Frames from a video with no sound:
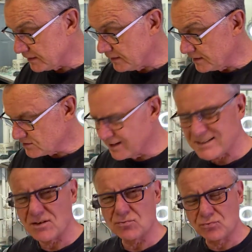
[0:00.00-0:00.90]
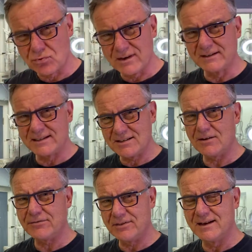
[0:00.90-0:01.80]
So that's a really
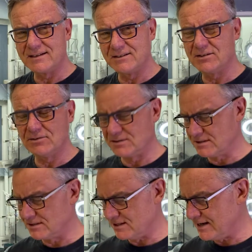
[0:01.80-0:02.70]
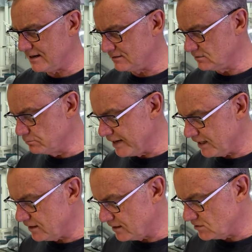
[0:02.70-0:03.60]
tough thing to do, is to
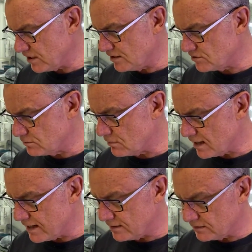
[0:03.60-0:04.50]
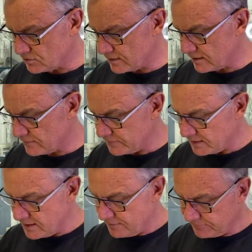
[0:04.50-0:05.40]
change your mind and try to
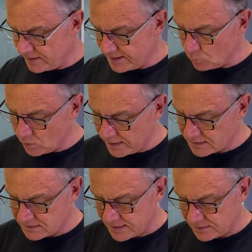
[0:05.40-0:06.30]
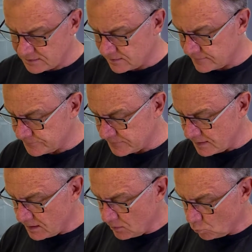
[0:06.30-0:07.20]
find ways that
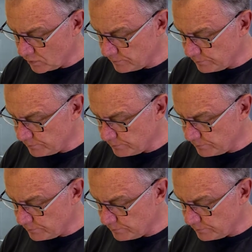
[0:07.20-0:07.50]
would